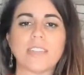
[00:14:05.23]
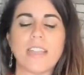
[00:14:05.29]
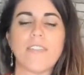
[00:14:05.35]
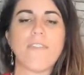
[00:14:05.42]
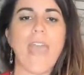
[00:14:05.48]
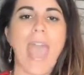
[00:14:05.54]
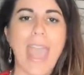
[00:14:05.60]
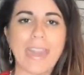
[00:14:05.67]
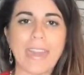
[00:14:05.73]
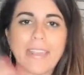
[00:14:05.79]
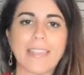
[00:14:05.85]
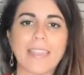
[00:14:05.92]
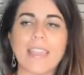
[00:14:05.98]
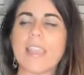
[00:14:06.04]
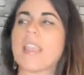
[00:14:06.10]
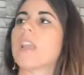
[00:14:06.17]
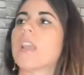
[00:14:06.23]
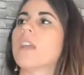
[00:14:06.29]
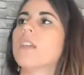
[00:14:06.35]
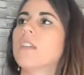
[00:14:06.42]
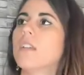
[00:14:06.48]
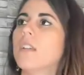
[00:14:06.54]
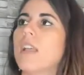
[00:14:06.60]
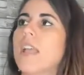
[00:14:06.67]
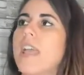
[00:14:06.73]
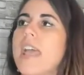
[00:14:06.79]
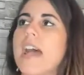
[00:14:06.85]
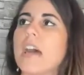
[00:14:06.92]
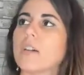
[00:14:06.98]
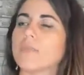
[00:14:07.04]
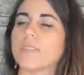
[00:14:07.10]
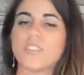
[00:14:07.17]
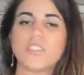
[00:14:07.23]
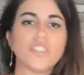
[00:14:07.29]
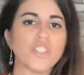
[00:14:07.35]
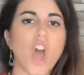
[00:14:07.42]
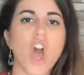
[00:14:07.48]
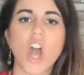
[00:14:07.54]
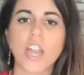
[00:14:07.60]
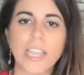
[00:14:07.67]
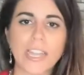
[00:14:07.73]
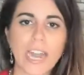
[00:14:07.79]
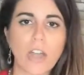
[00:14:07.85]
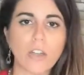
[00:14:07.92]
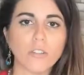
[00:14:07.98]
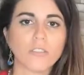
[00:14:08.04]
if anything, it helps to talk it out.